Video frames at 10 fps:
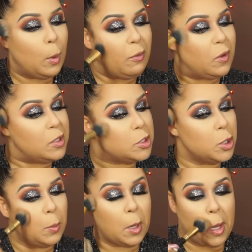my face a
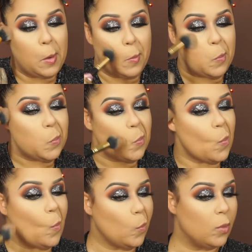little bit.
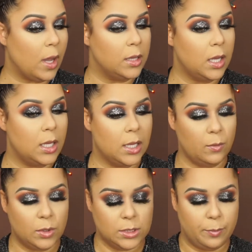Add that
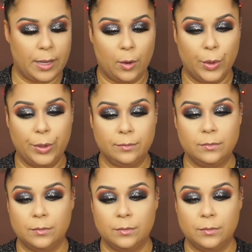in with some powder.